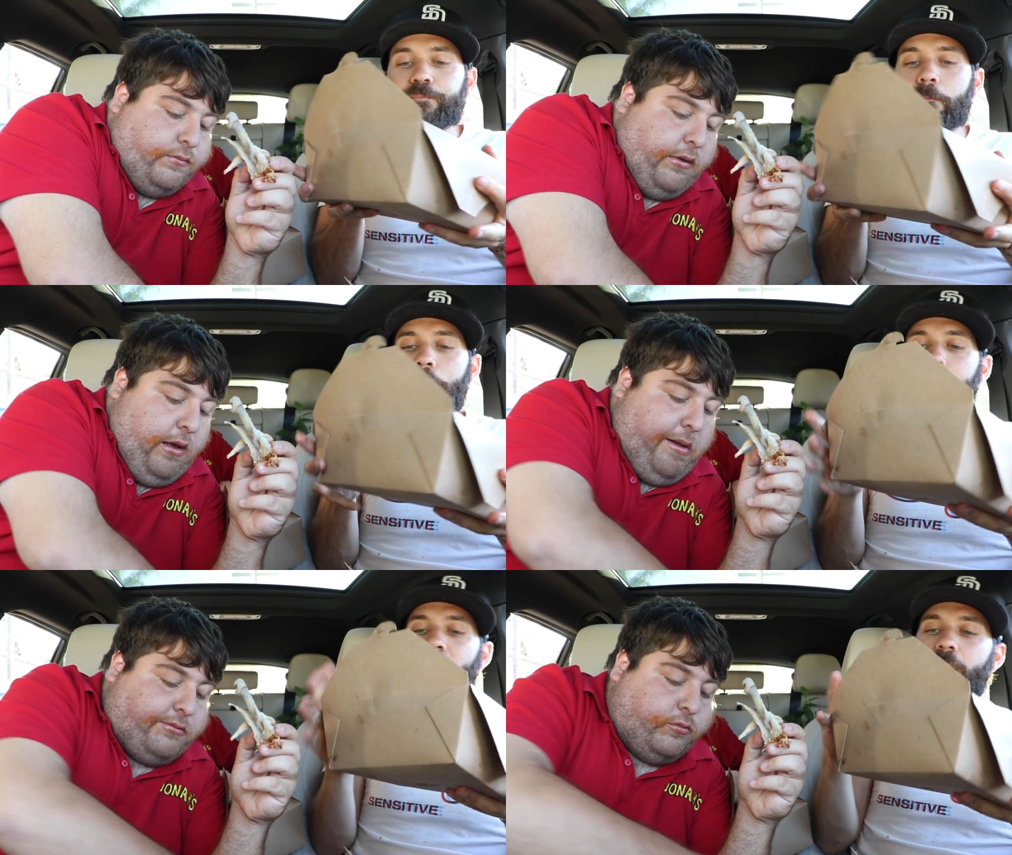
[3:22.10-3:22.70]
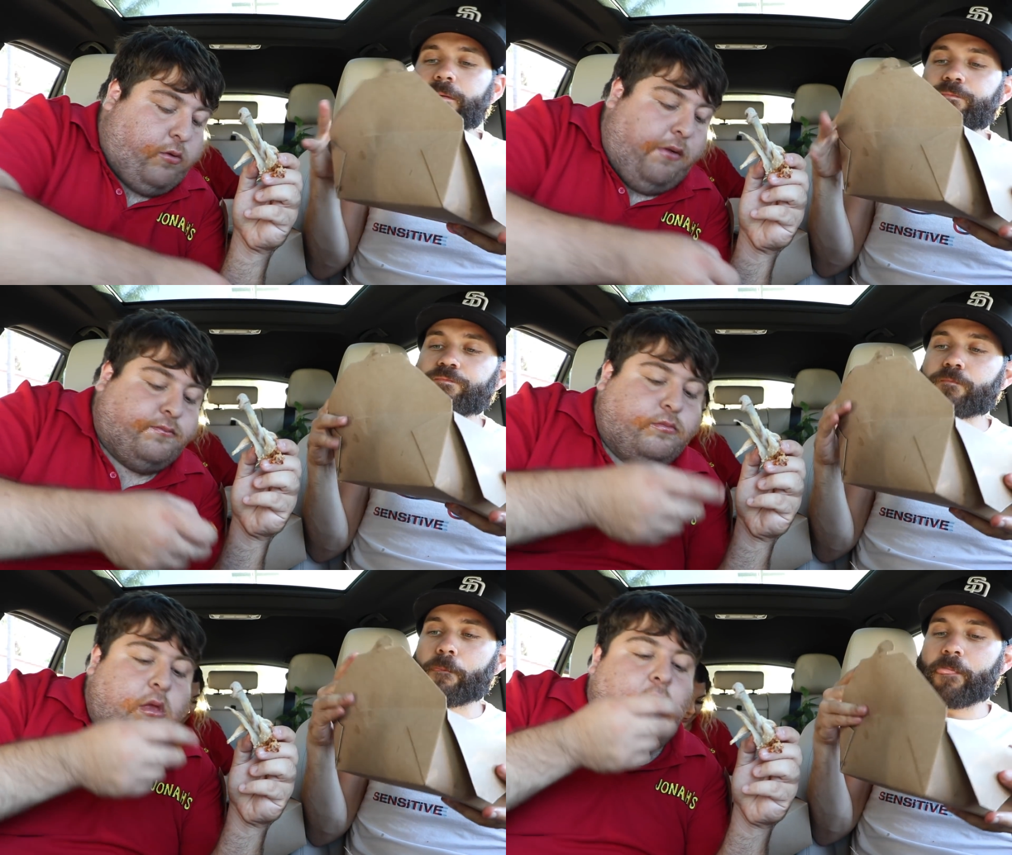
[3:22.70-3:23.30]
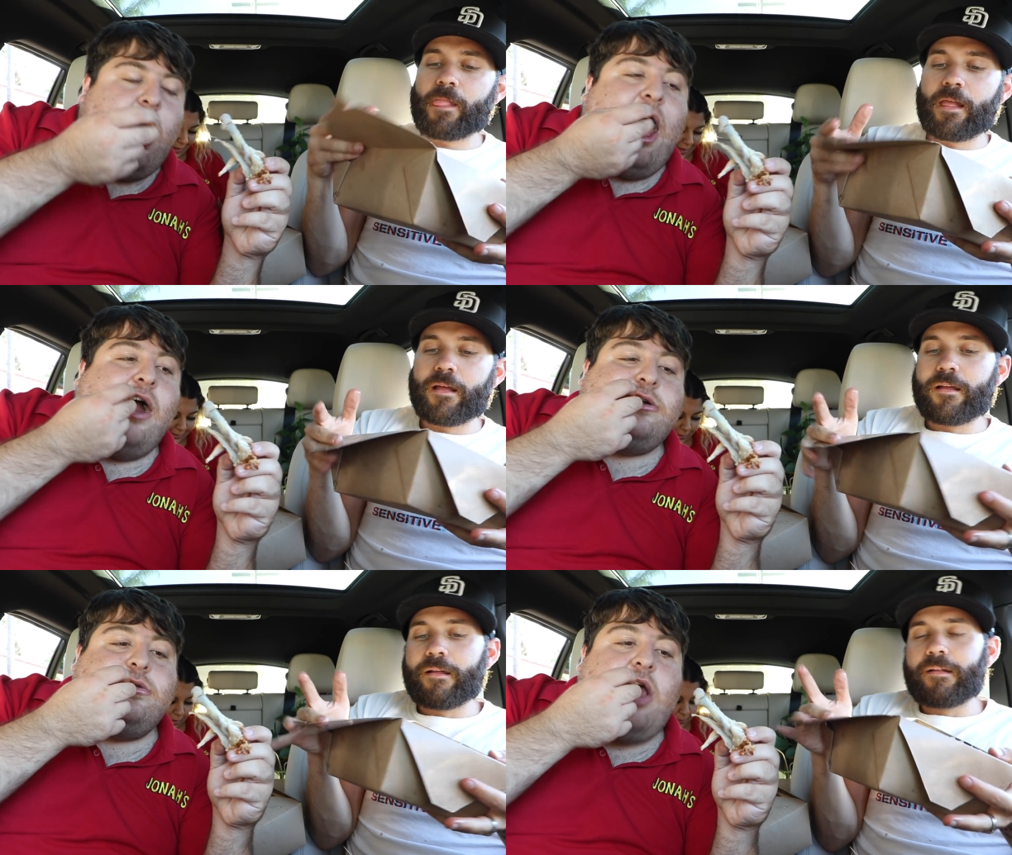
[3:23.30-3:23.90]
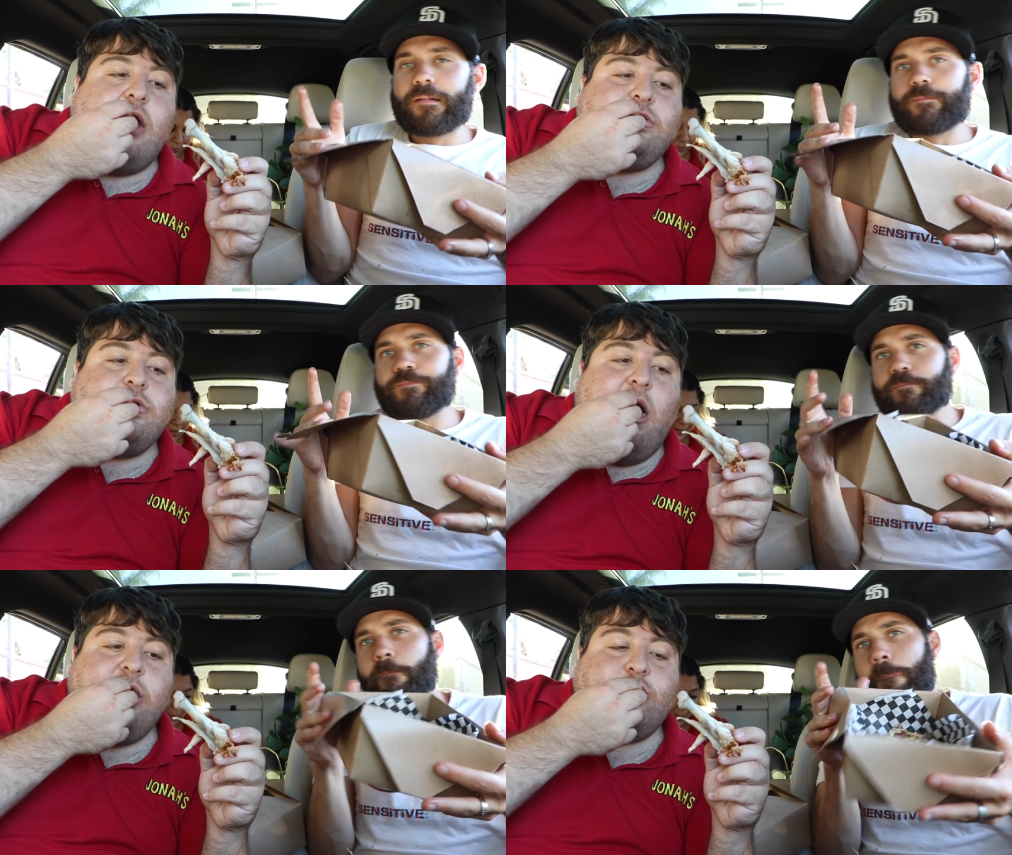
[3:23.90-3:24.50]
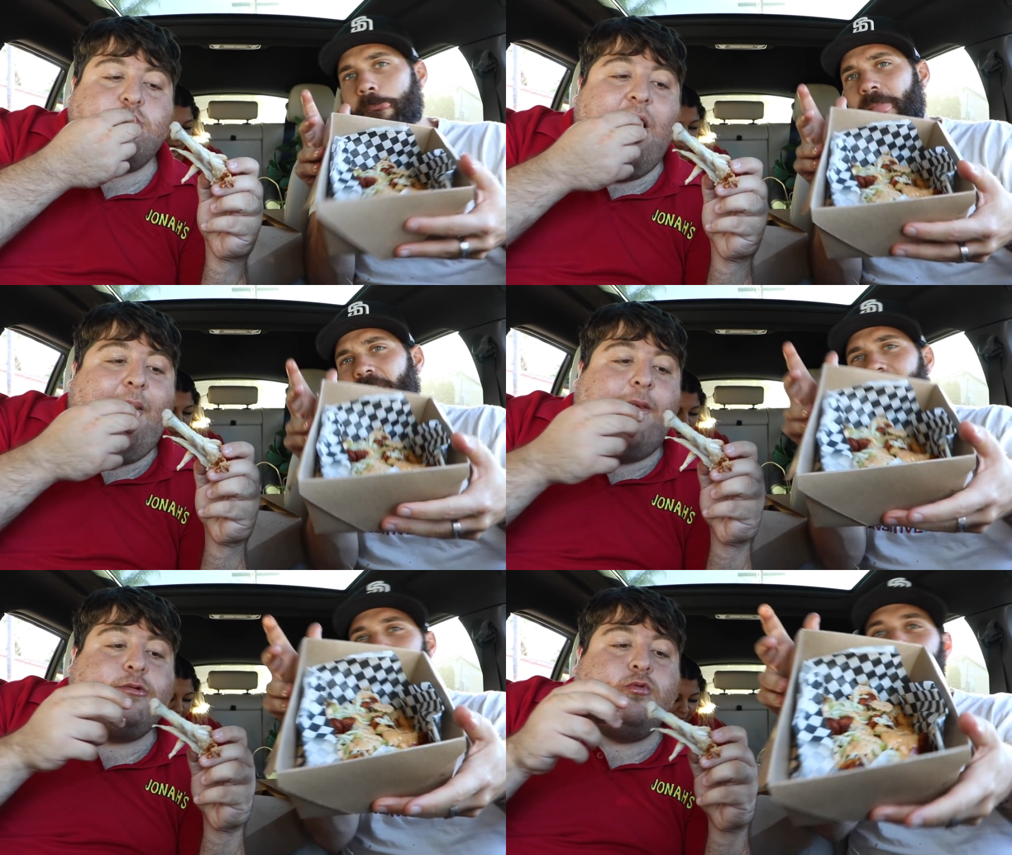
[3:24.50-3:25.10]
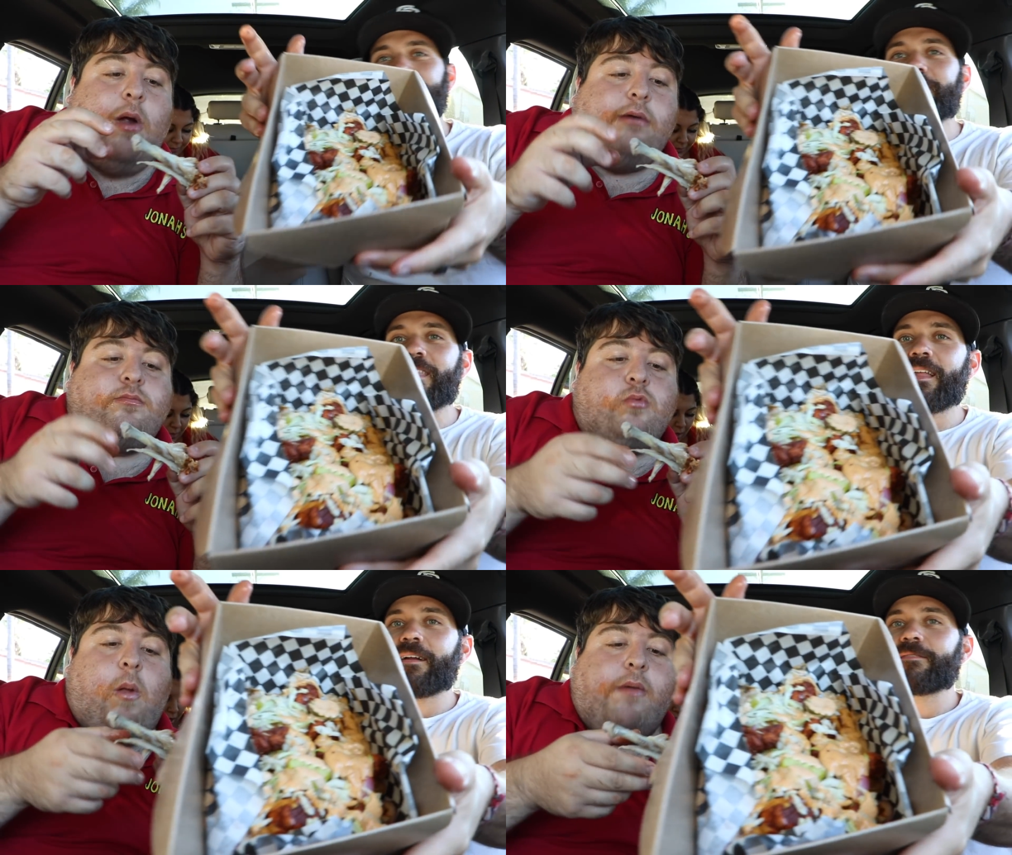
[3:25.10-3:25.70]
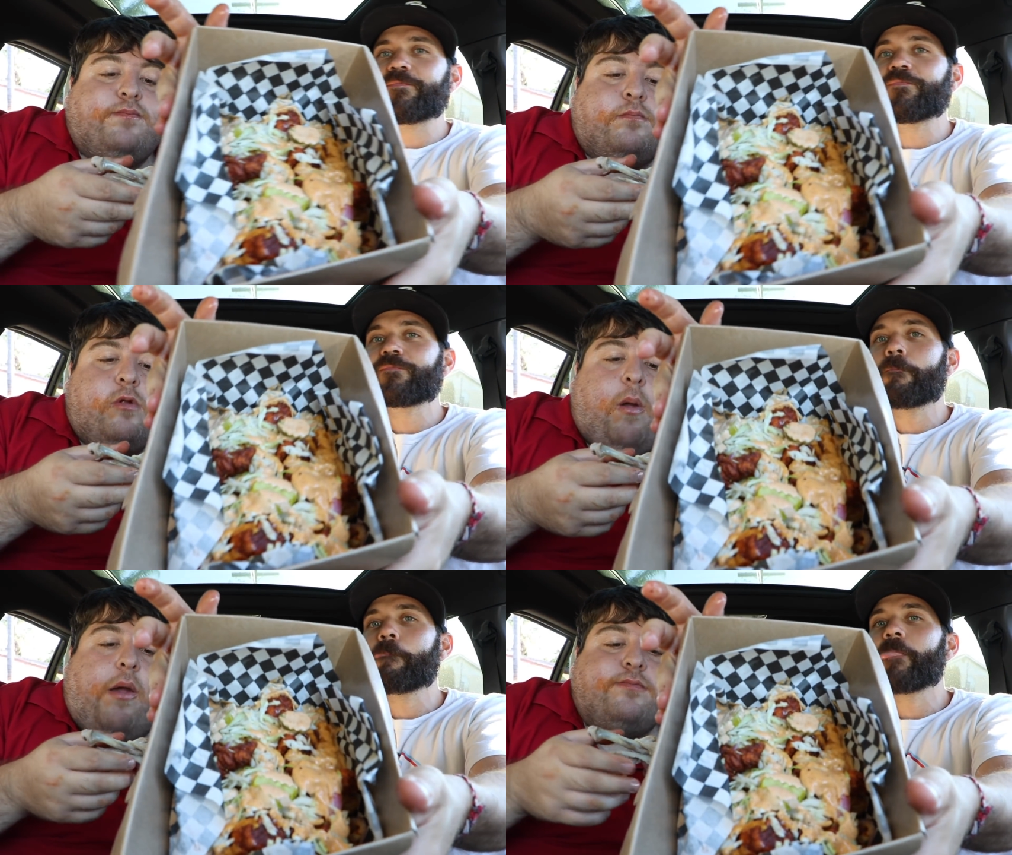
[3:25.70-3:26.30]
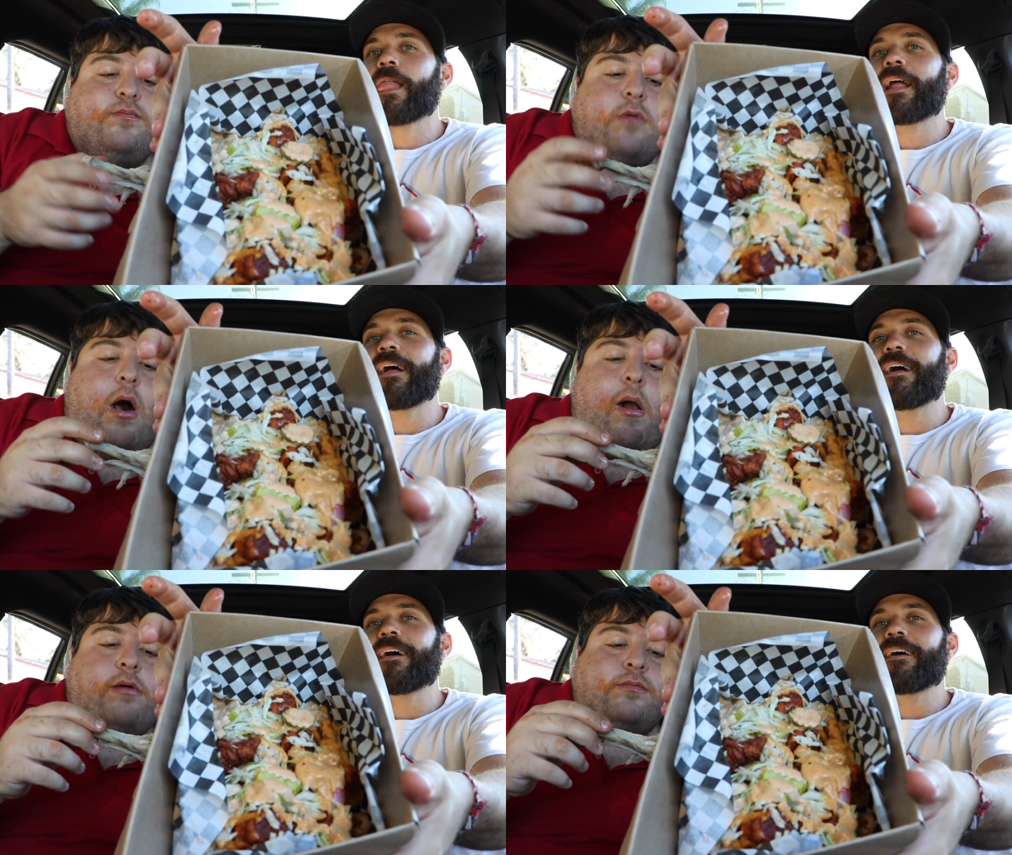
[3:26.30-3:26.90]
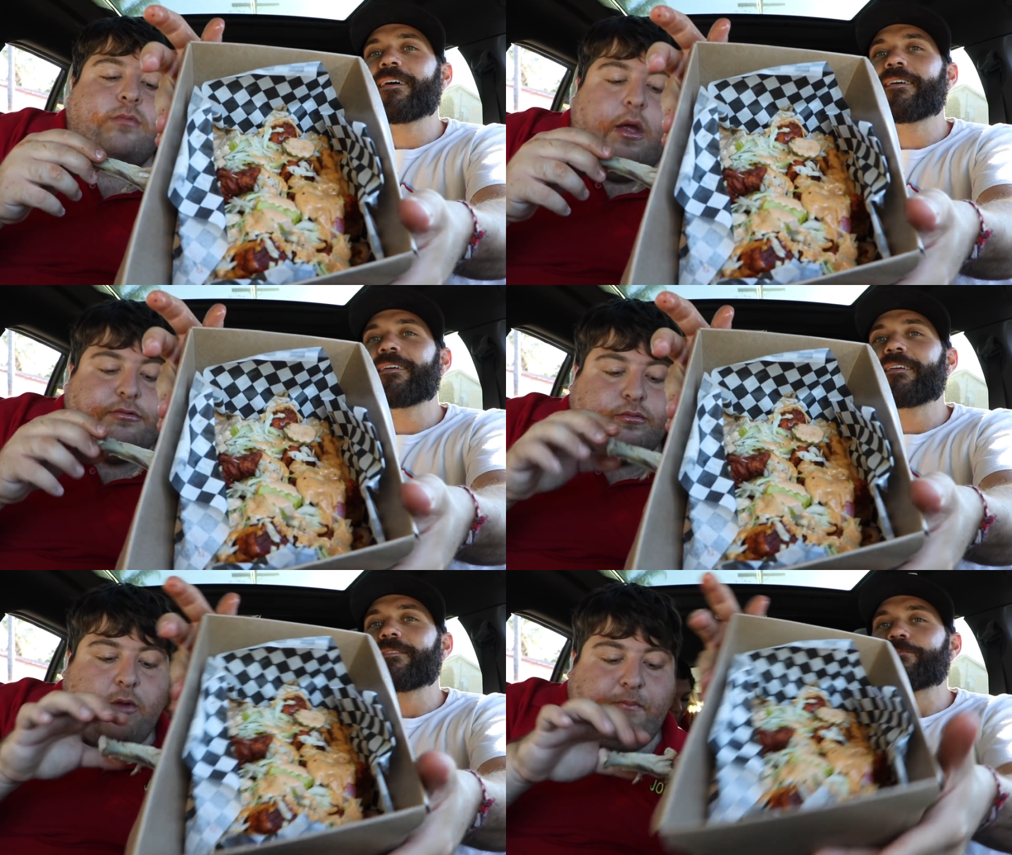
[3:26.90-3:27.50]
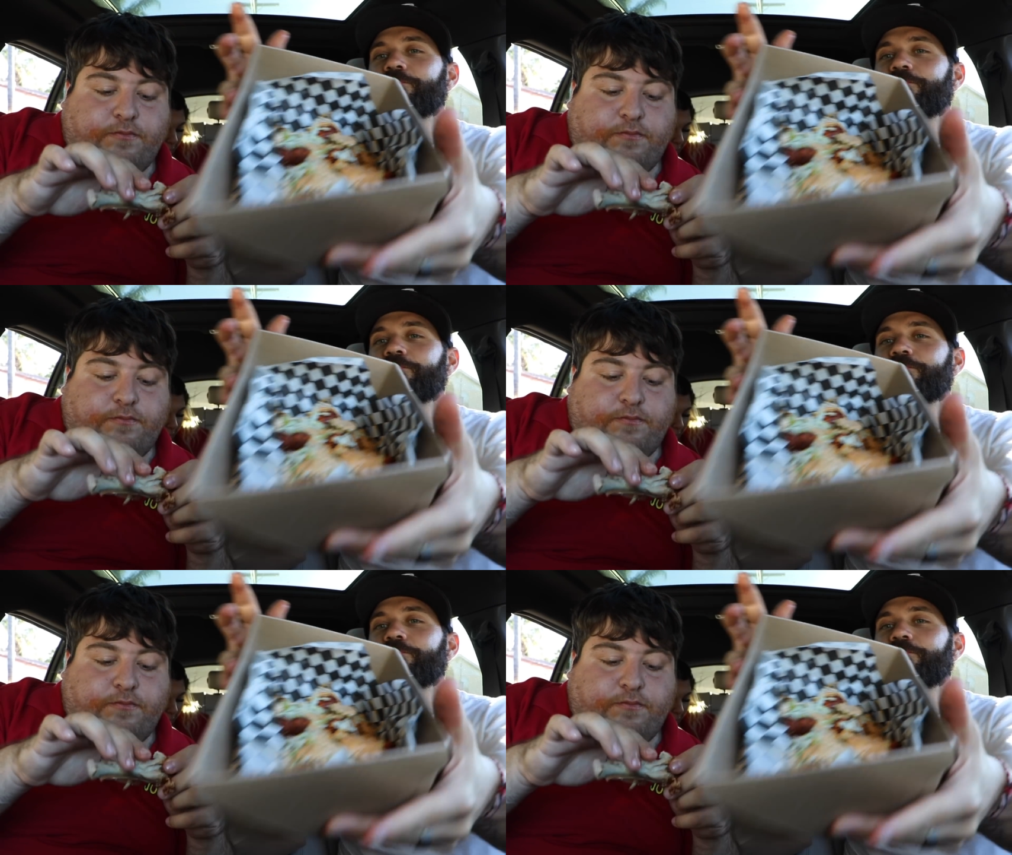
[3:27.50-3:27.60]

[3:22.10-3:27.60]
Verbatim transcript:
Speaker 1: Basically what it looks like is that it's a it's a bed of fries. On top of the bed of fries, it looks like there's some sort of